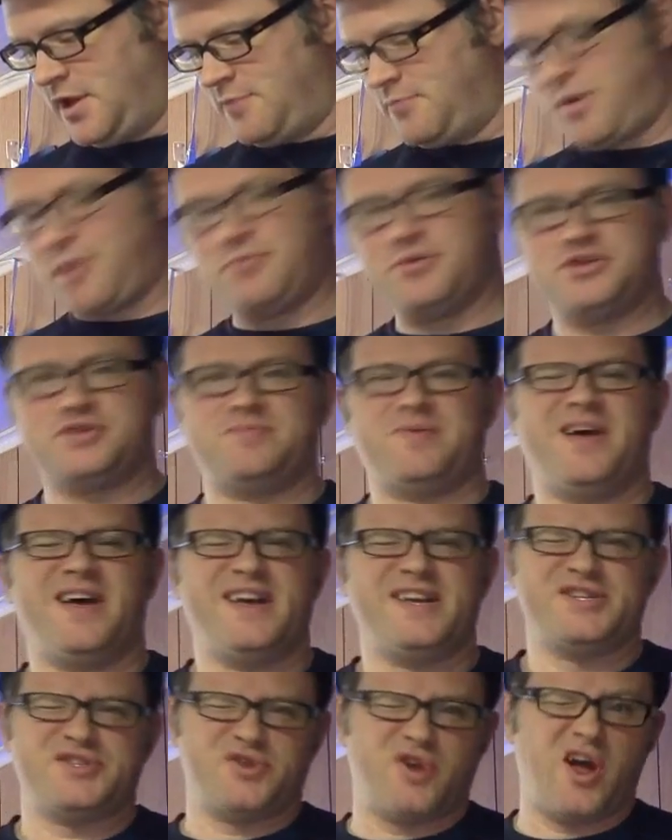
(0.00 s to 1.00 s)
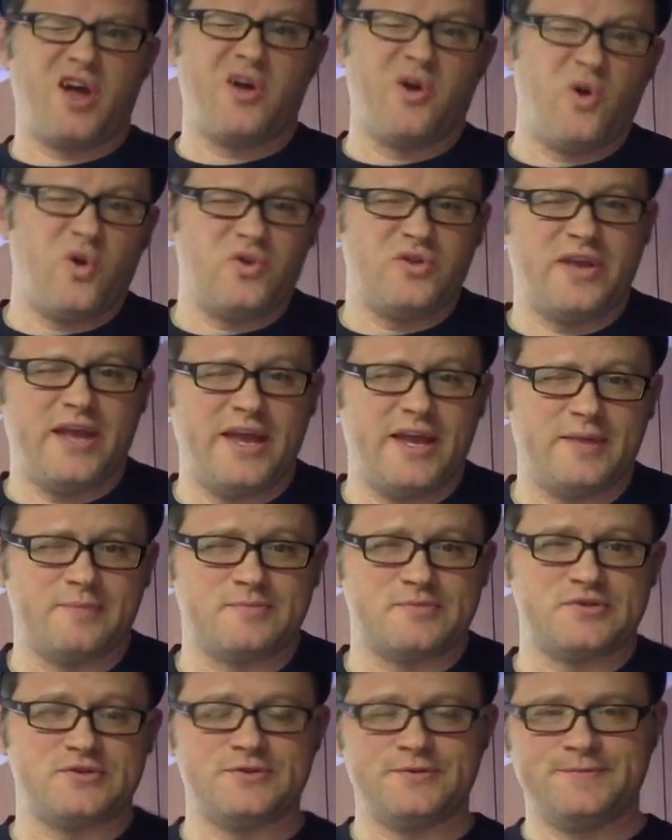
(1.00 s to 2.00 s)
Published by Stronghold
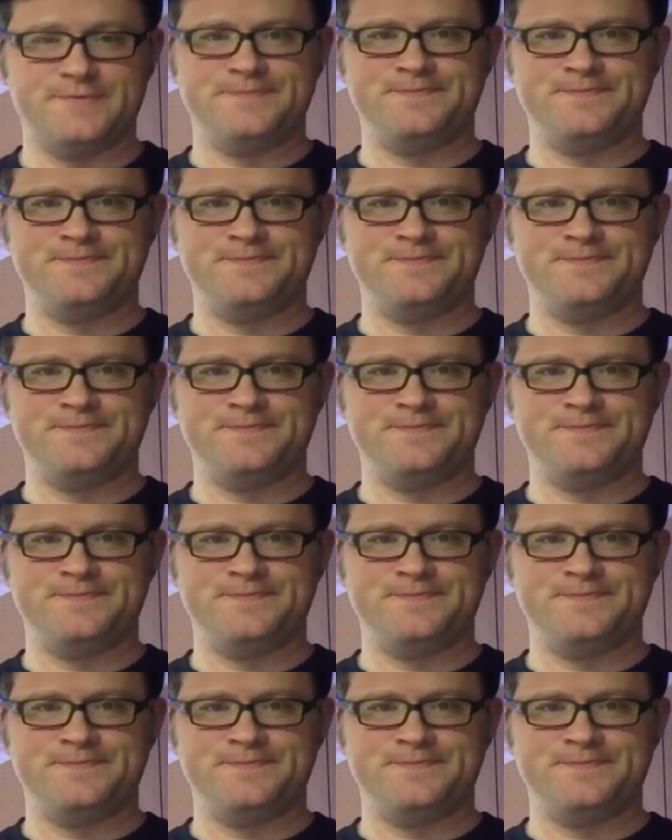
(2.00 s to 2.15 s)
Games.